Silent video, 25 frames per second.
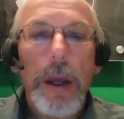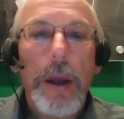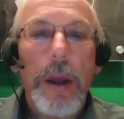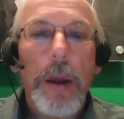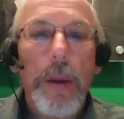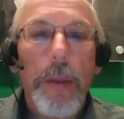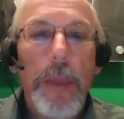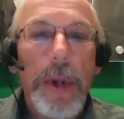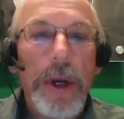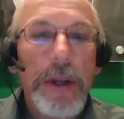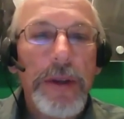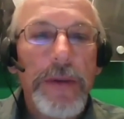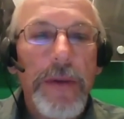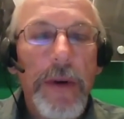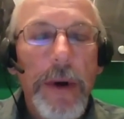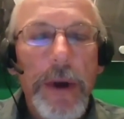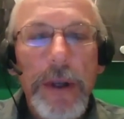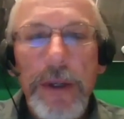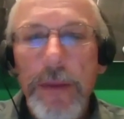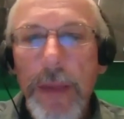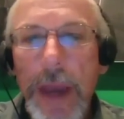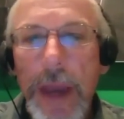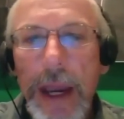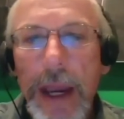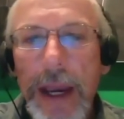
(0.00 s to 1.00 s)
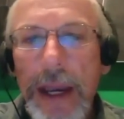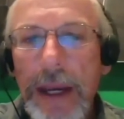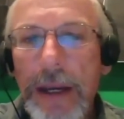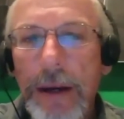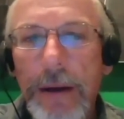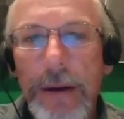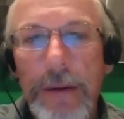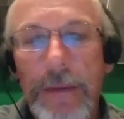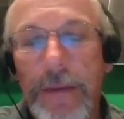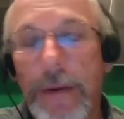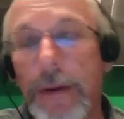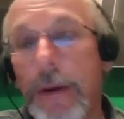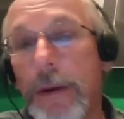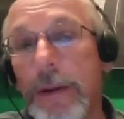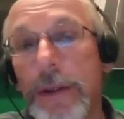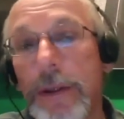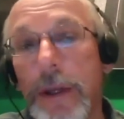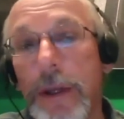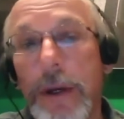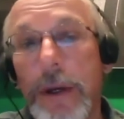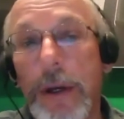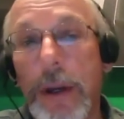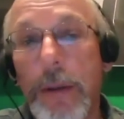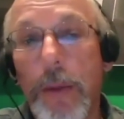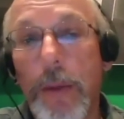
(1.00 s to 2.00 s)
But as far as making interference
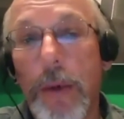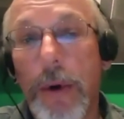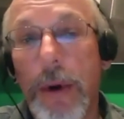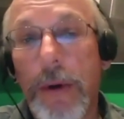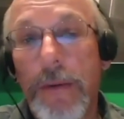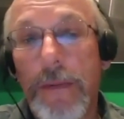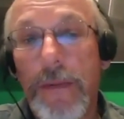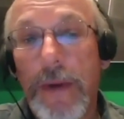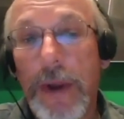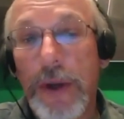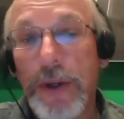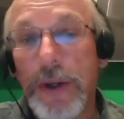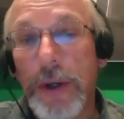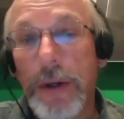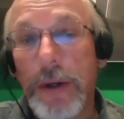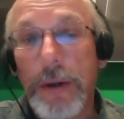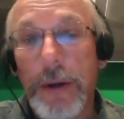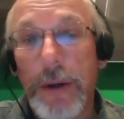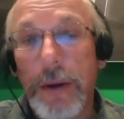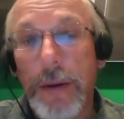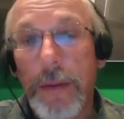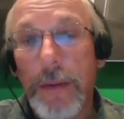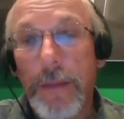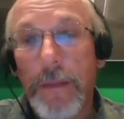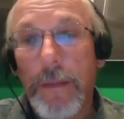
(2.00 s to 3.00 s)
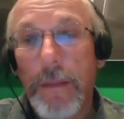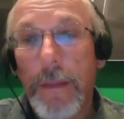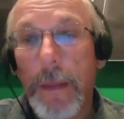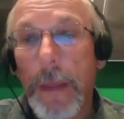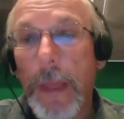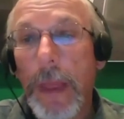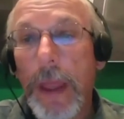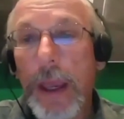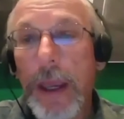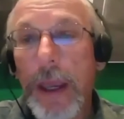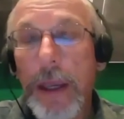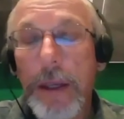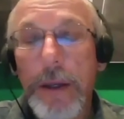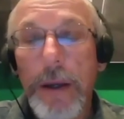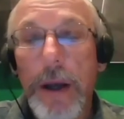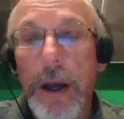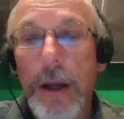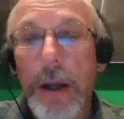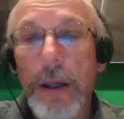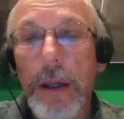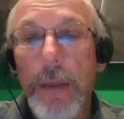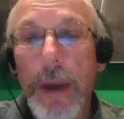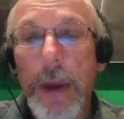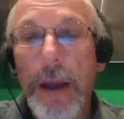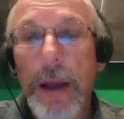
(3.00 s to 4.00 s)
hunting more efficient, you
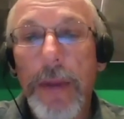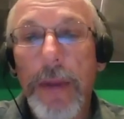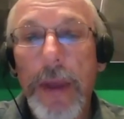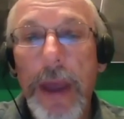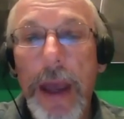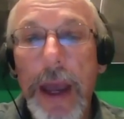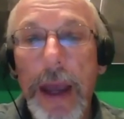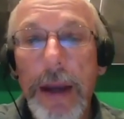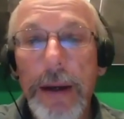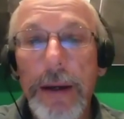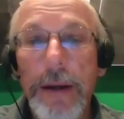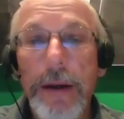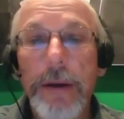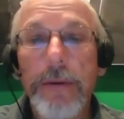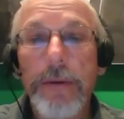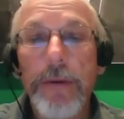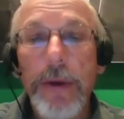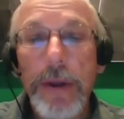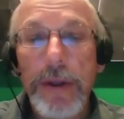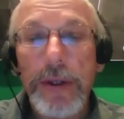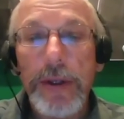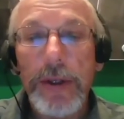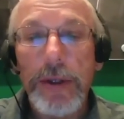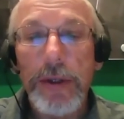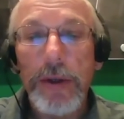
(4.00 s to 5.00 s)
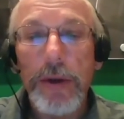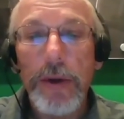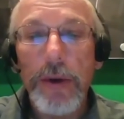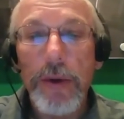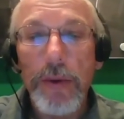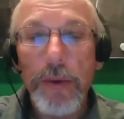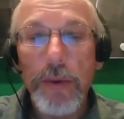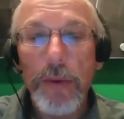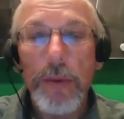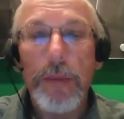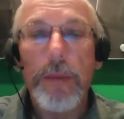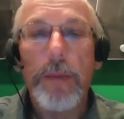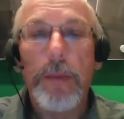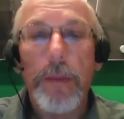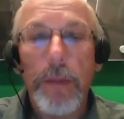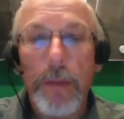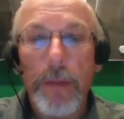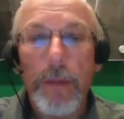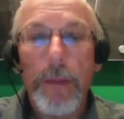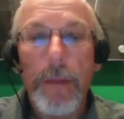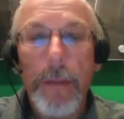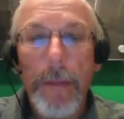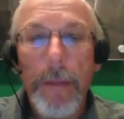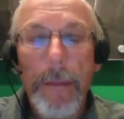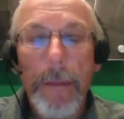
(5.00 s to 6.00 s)
talked about that, and Anritsu
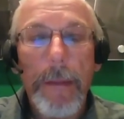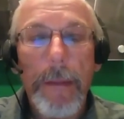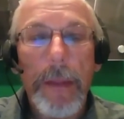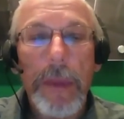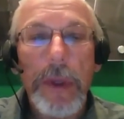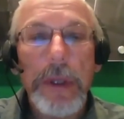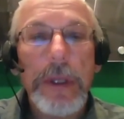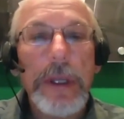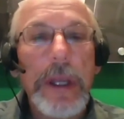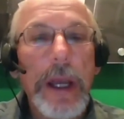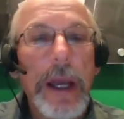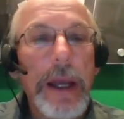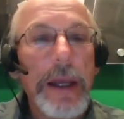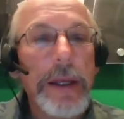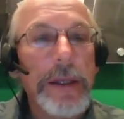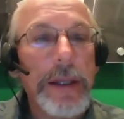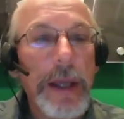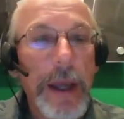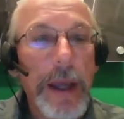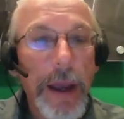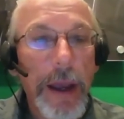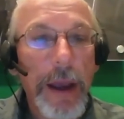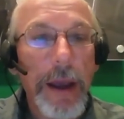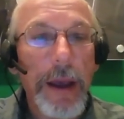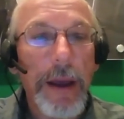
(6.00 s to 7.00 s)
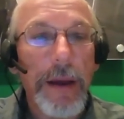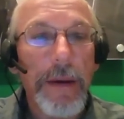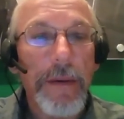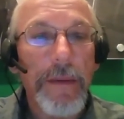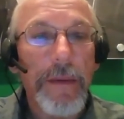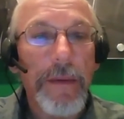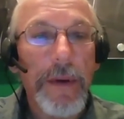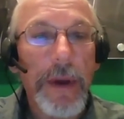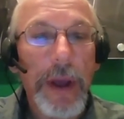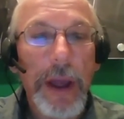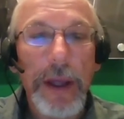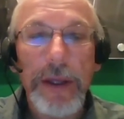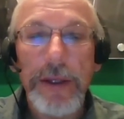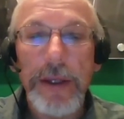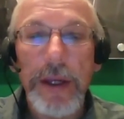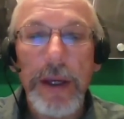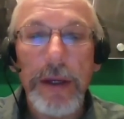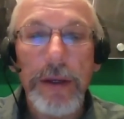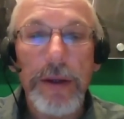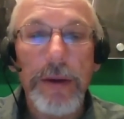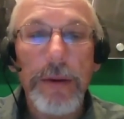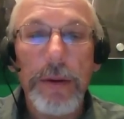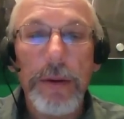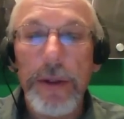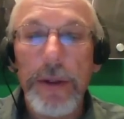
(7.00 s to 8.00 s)
does have a
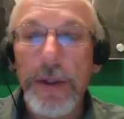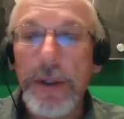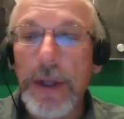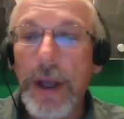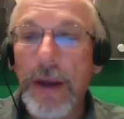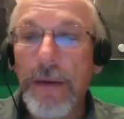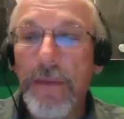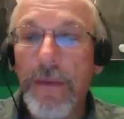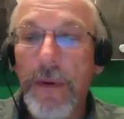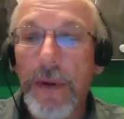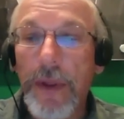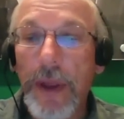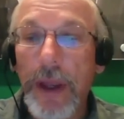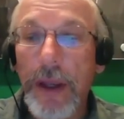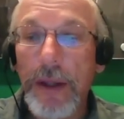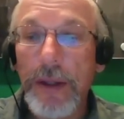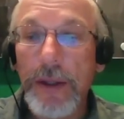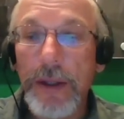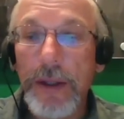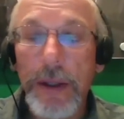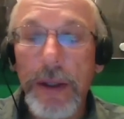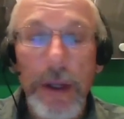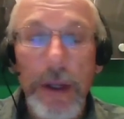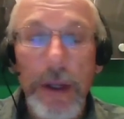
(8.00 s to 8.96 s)
tool set for this,